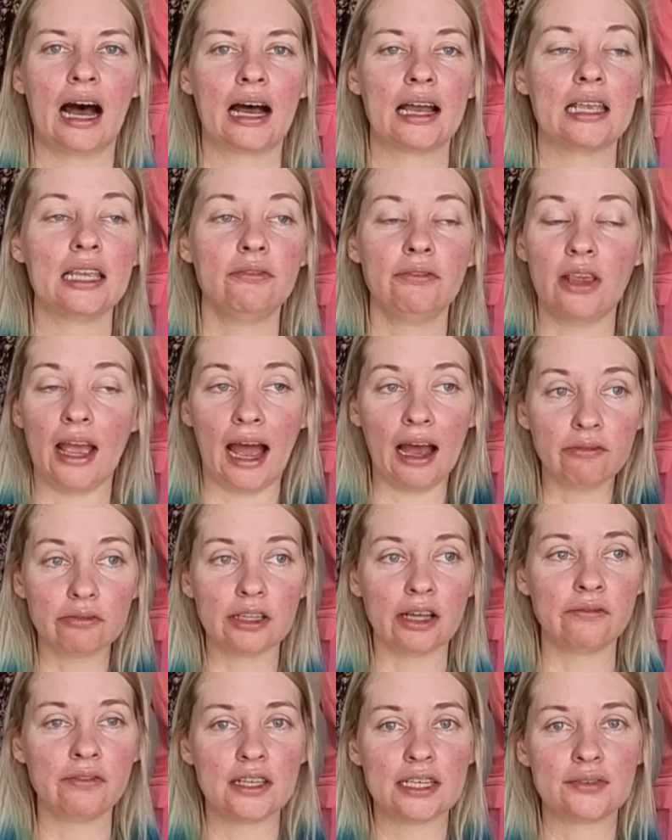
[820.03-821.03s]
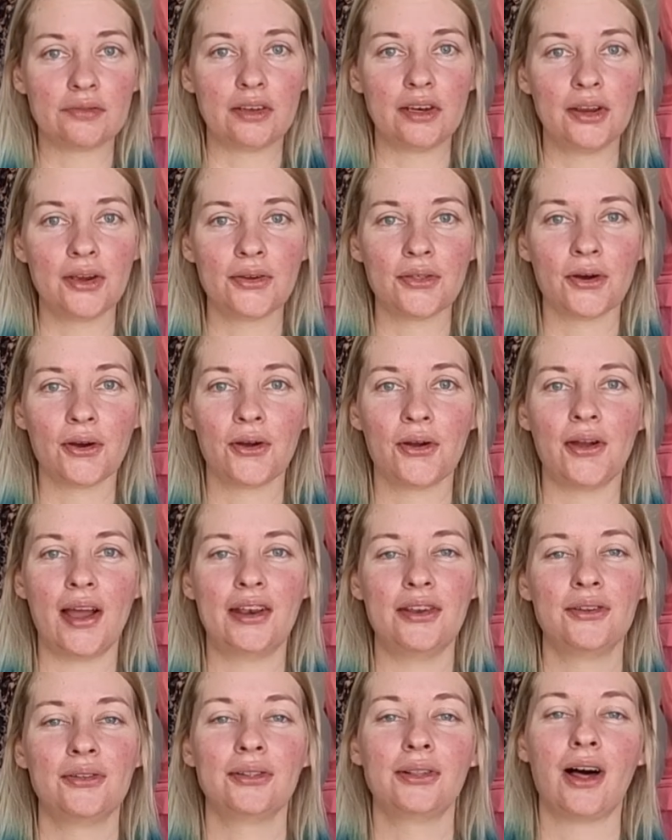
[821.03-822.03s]
If you have loved this video though, and
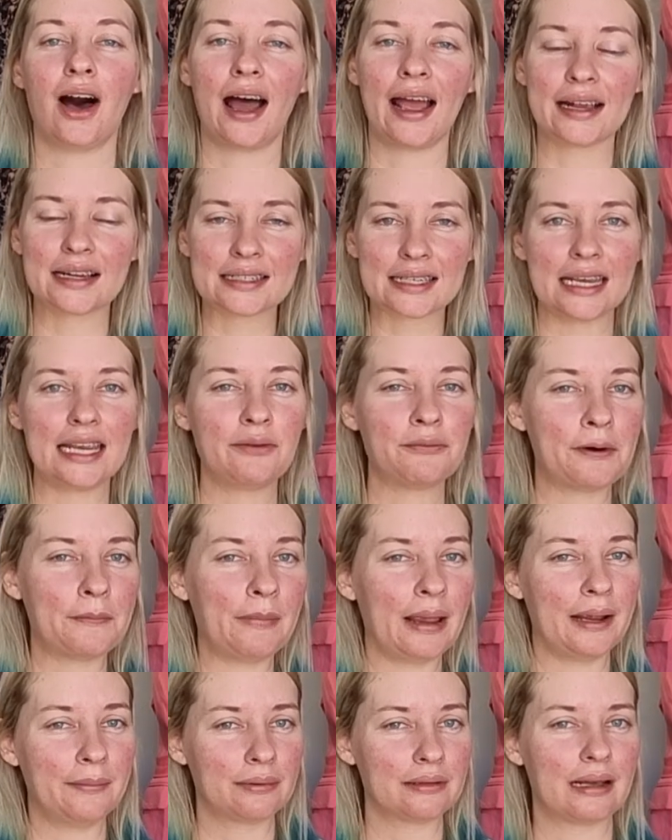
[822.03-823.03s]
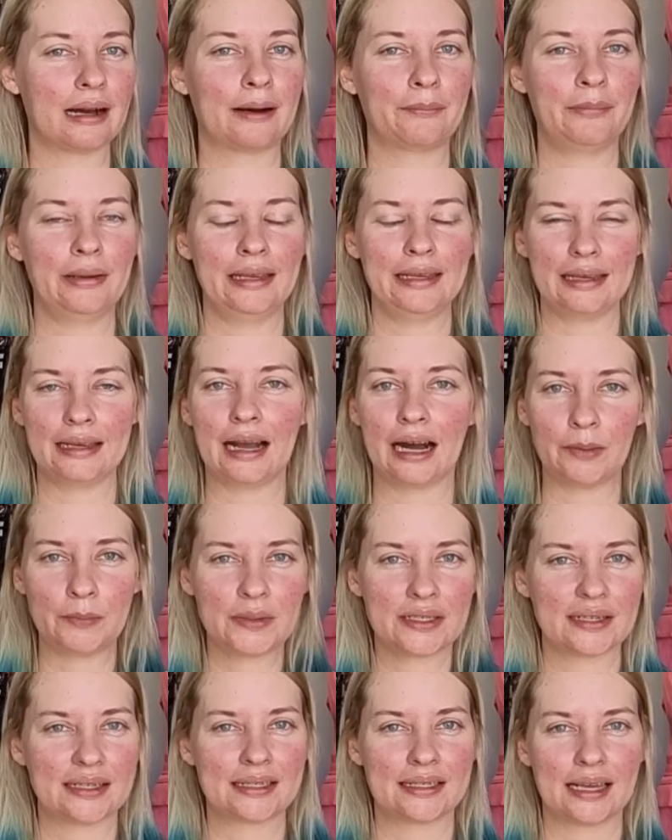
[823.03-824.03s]
you like seeing what people are picking up
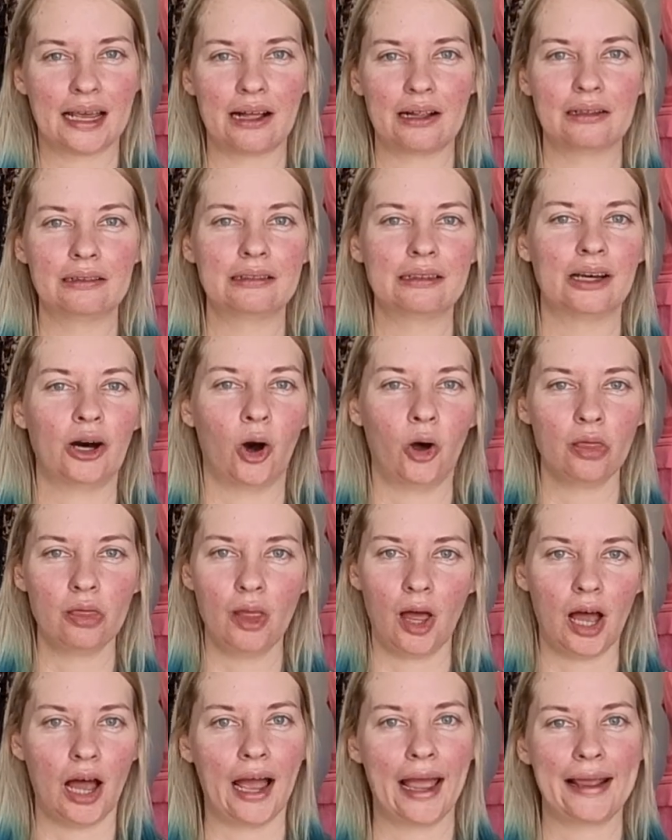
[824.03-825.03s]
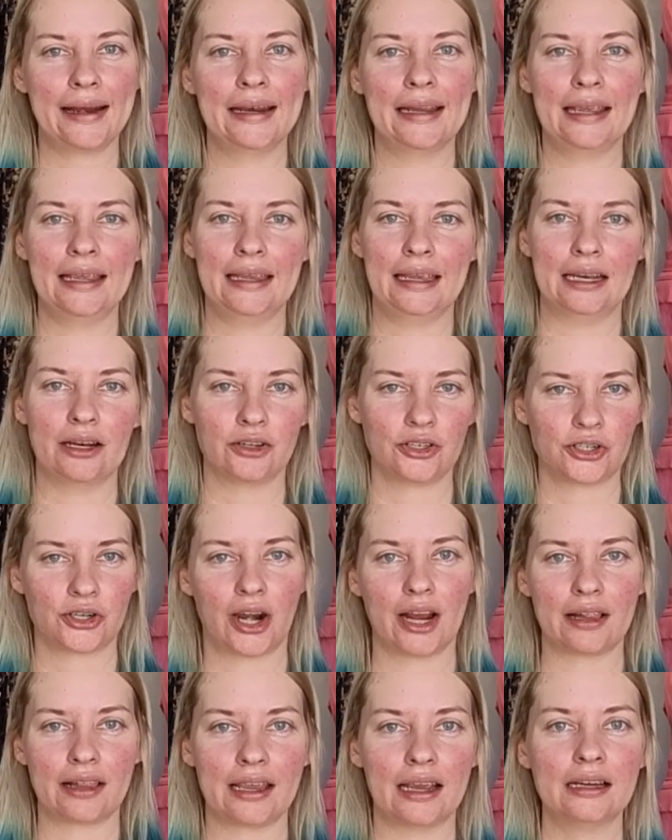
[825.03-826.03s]
to sell online in
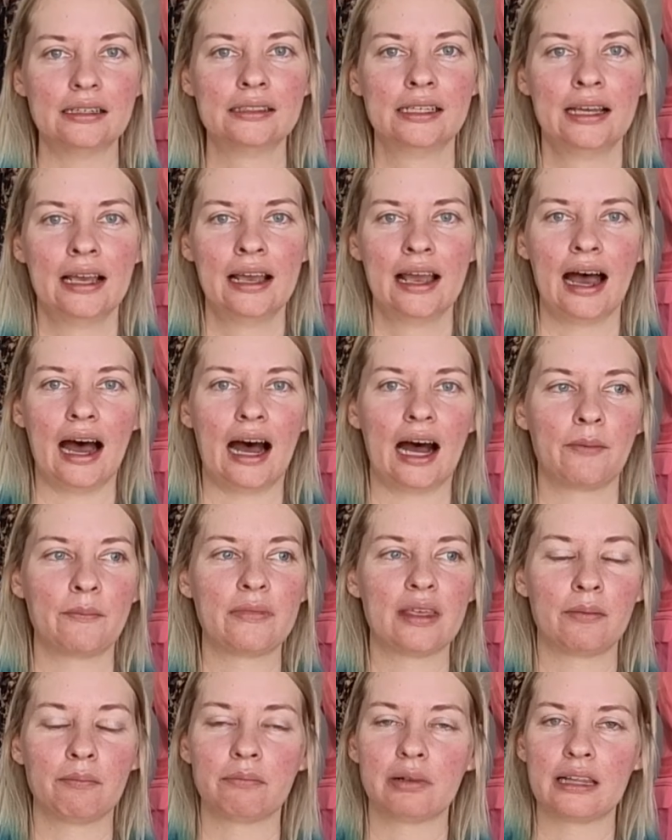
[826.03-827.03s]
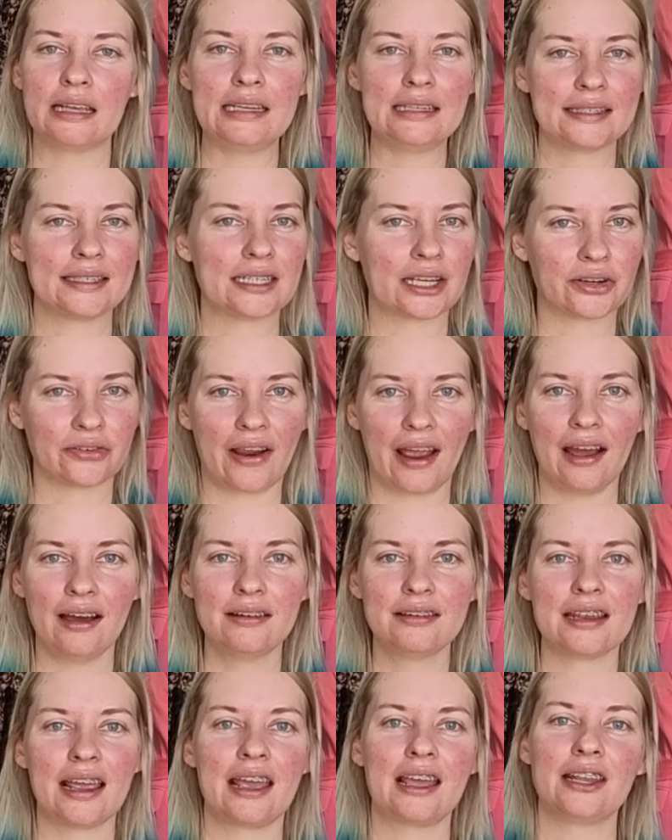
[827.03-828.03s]
Australia, then please stick around
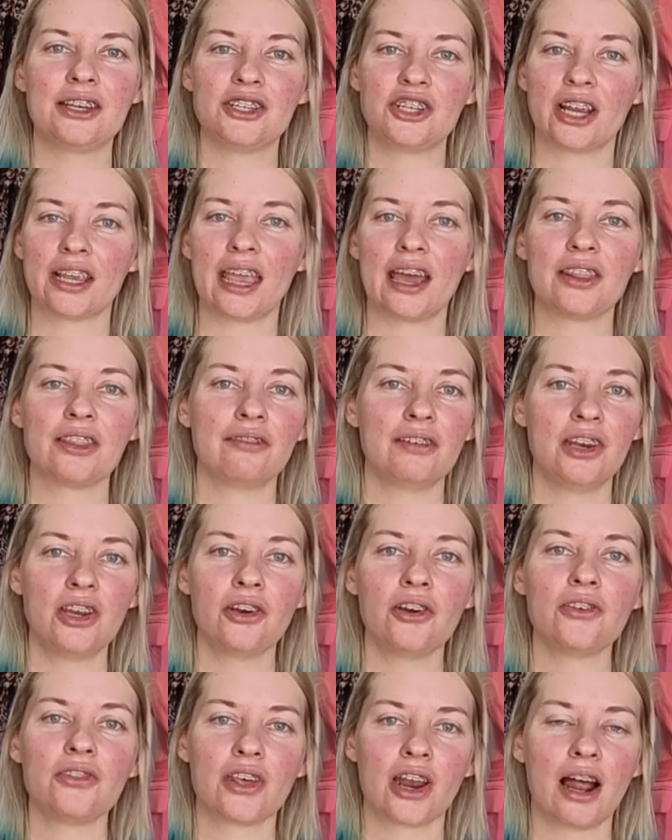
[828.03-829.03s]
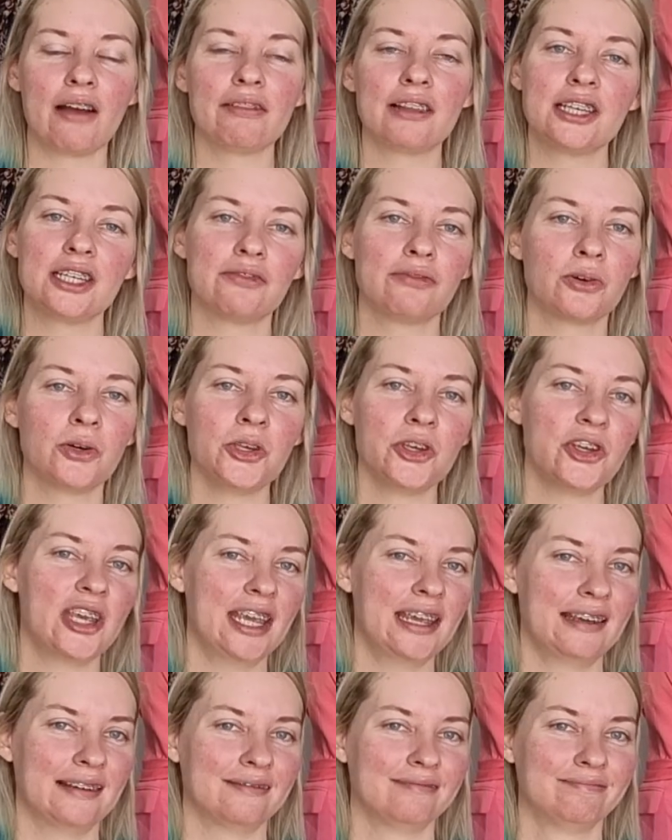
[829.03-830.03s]
and check out the video that I've linked for you
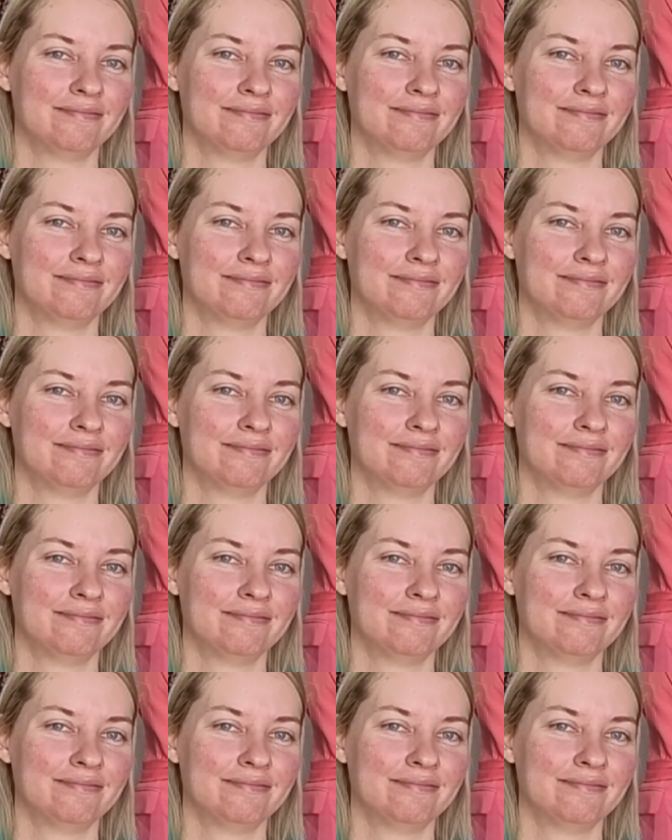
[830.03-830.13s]
here.